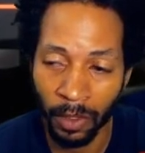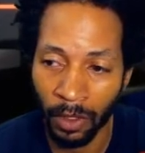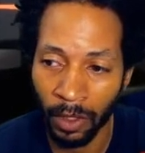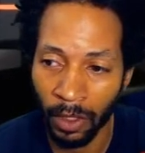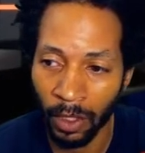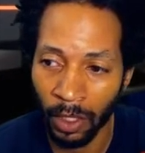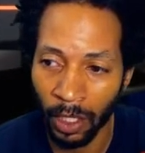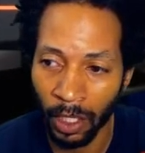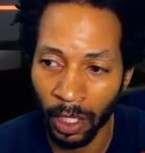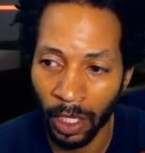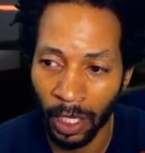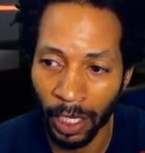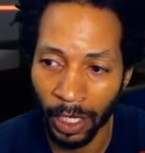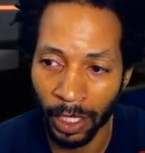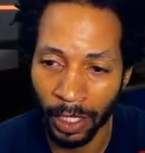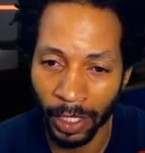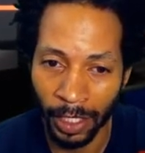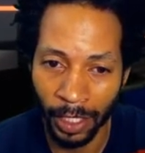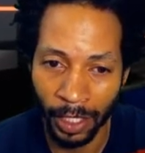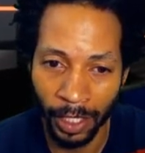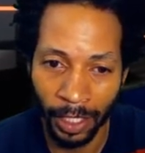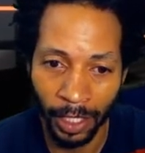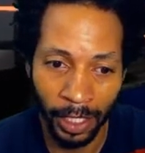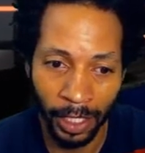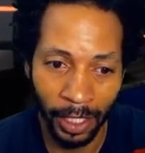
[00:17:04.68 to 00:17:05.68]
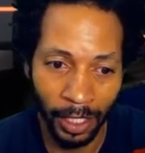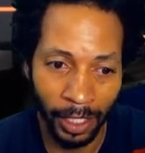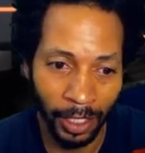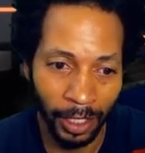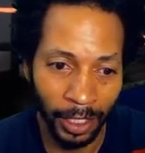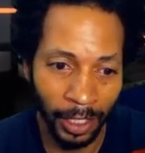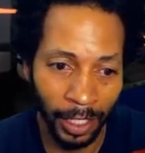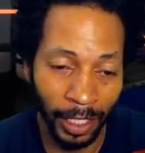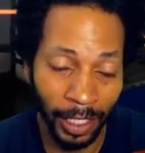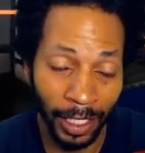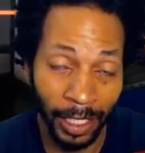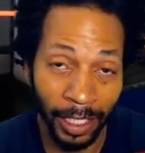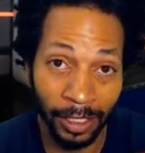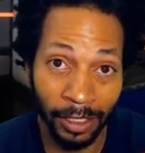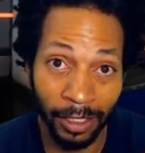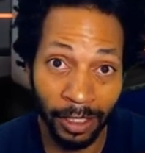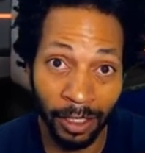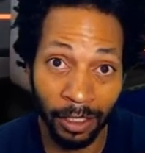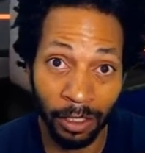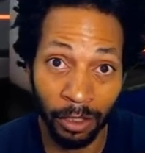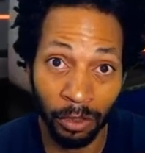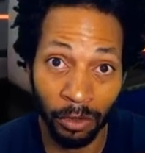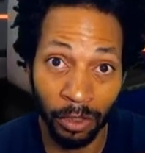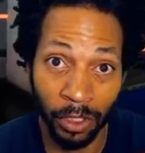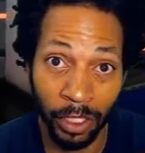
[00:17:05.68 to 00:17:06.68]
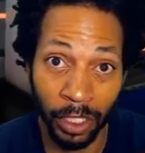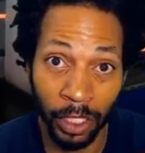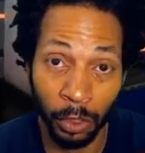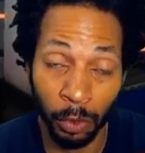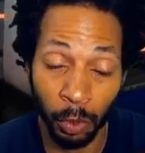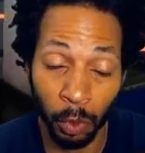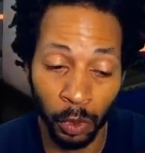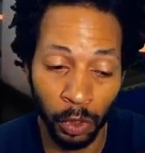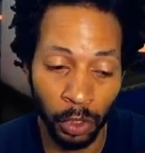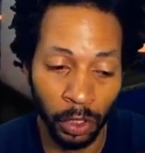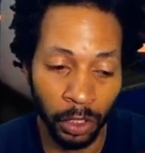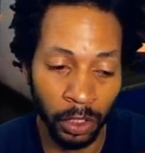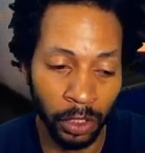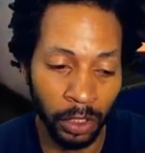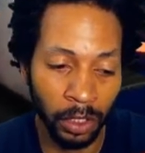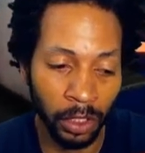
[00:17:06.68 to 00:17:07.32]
and getting into the 3D world